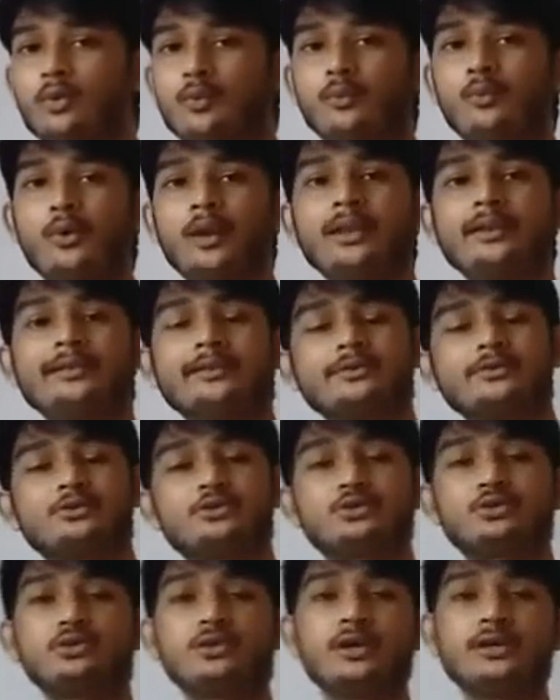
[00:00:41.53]
Well,
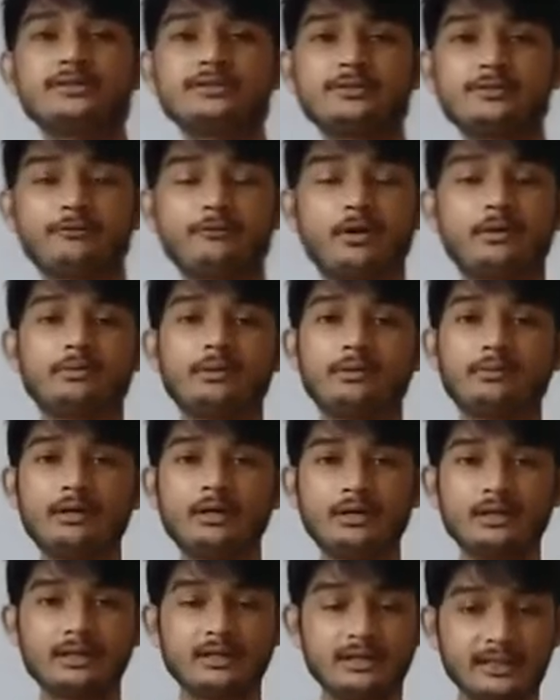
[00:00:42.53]
students, from
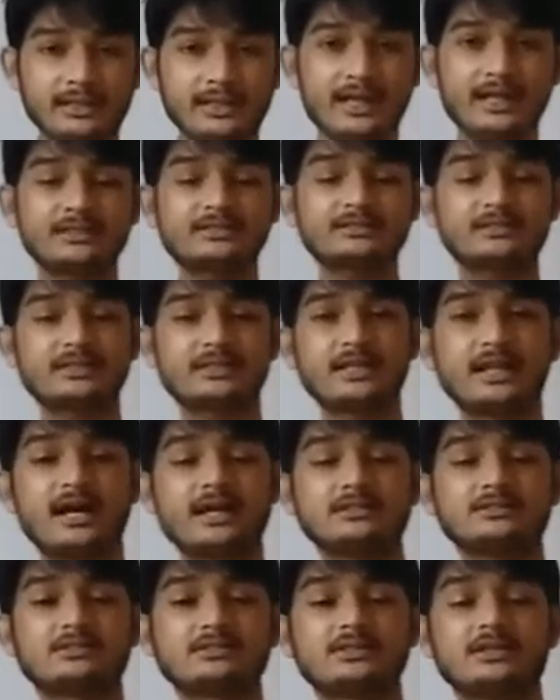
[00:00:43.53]
our last
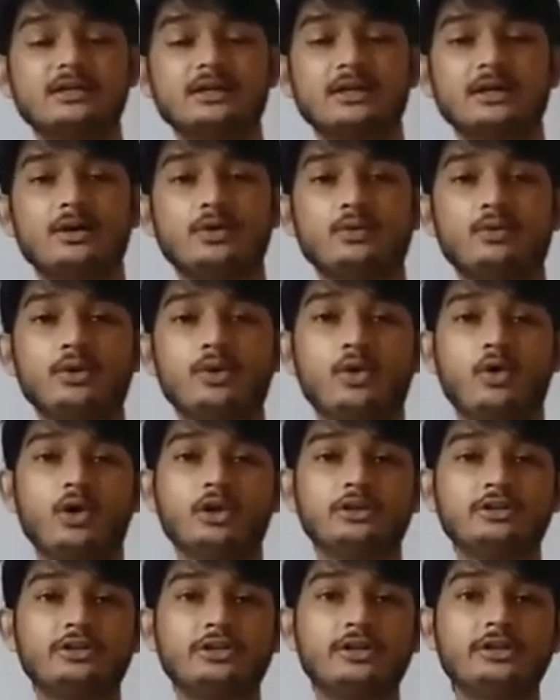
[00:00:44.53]
class we
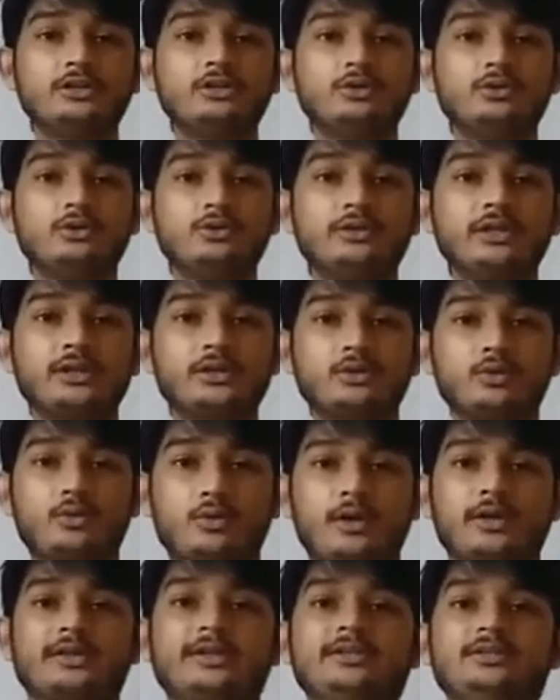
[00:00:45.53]
already know that
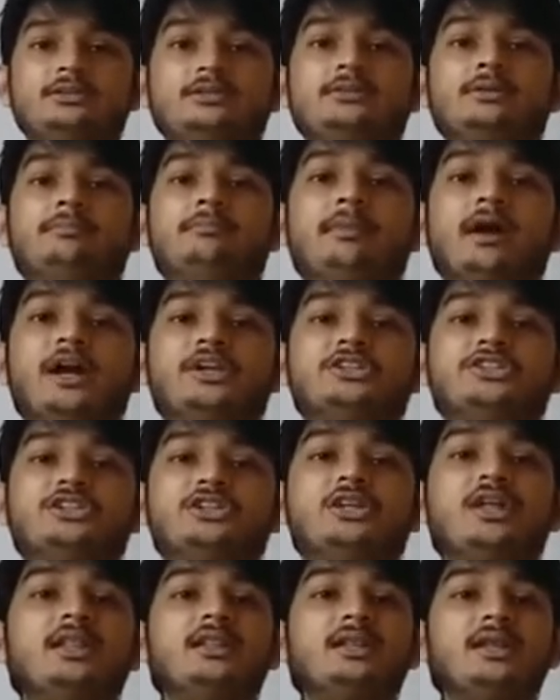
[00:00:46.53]
what is
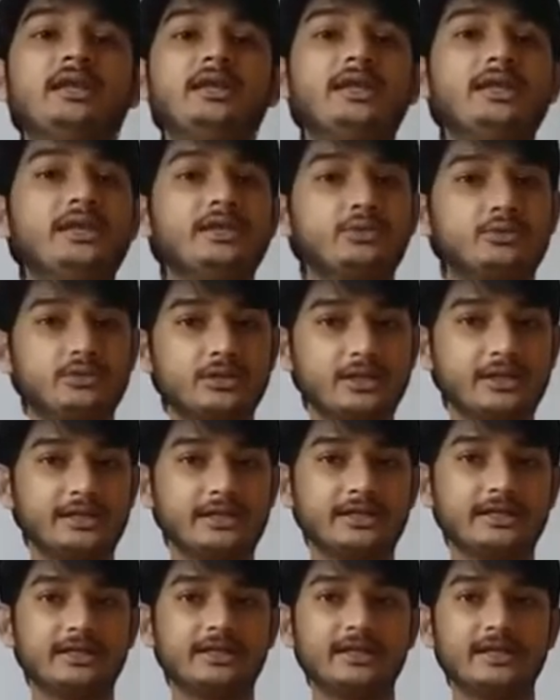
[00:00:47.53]
marginal
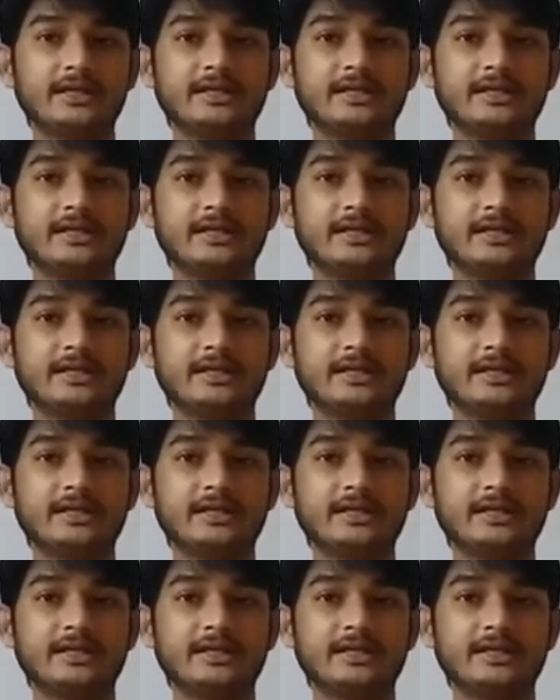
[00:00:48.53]
utility.